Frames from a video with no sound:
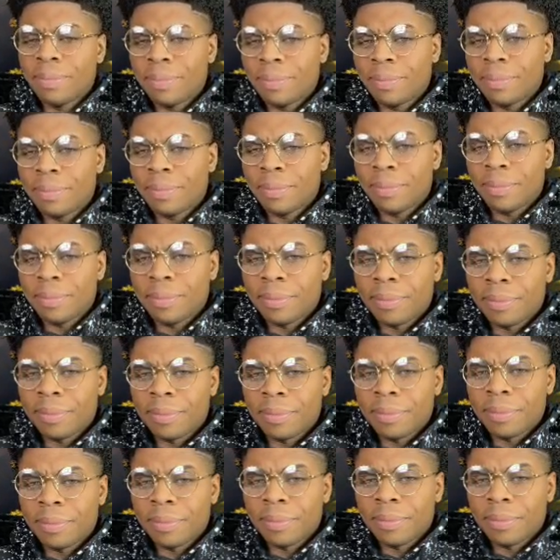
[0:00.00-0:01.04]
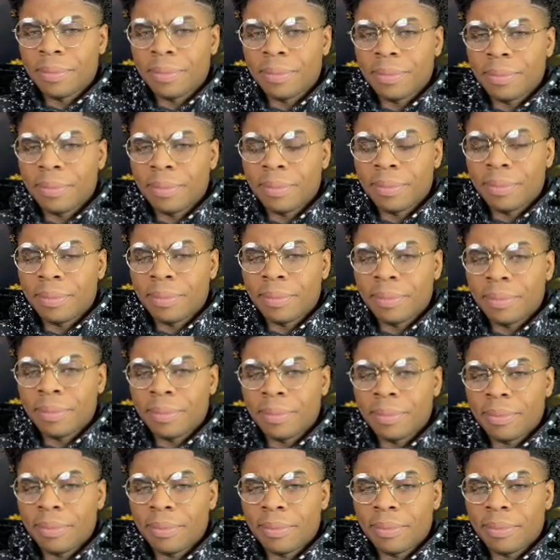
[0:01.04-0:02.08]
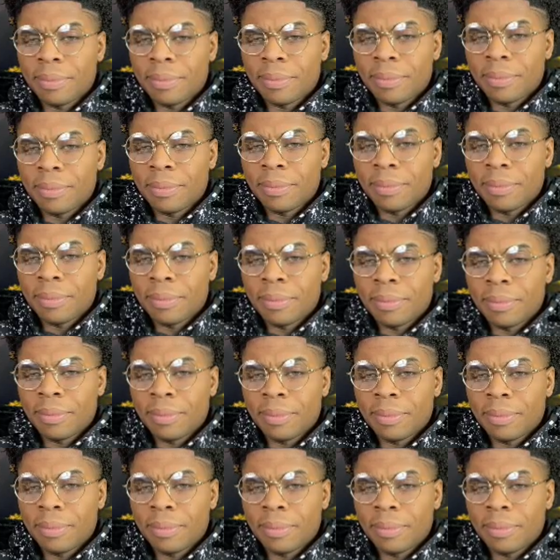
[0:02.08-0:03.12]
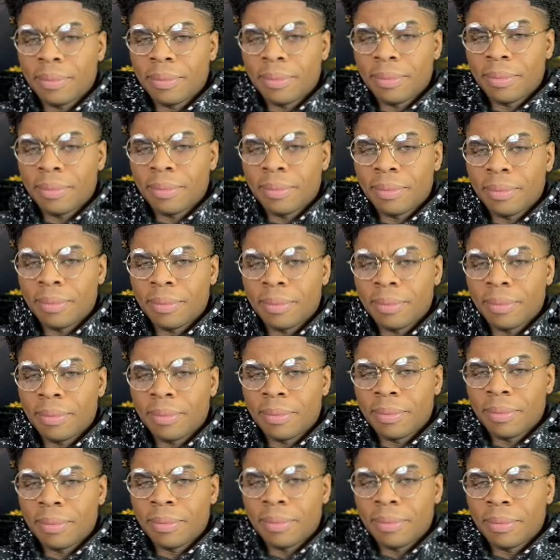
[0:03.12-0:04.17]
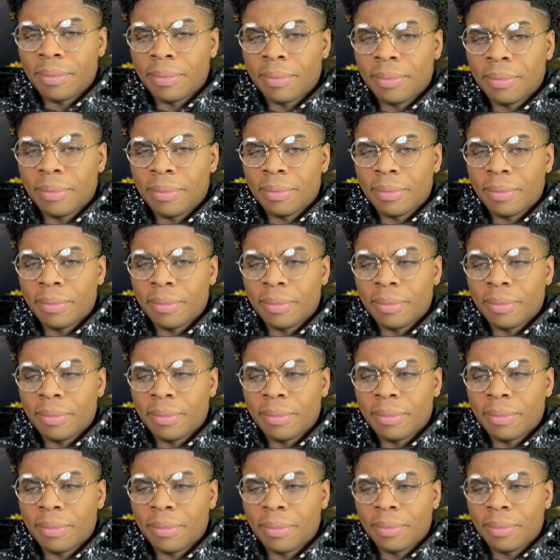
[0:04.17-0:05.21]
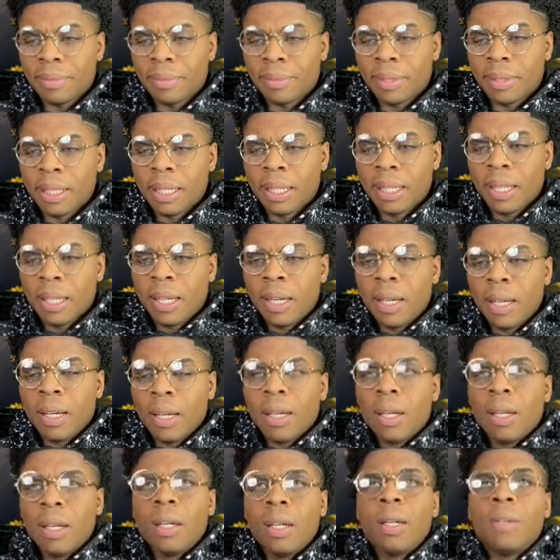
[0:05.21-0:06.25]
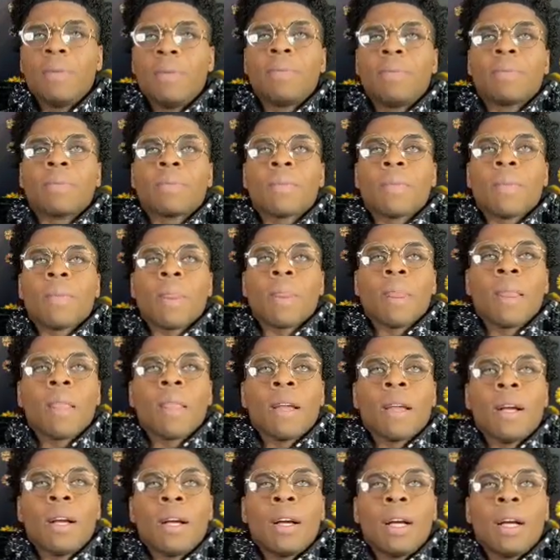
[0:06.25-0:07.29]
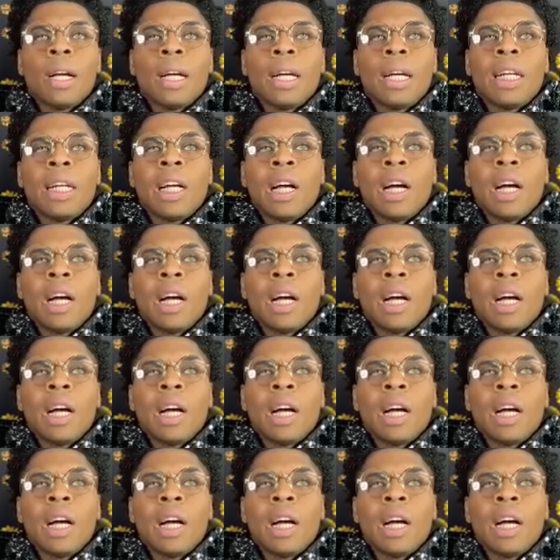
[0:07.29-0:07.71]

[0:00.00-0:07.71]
(no one is talking)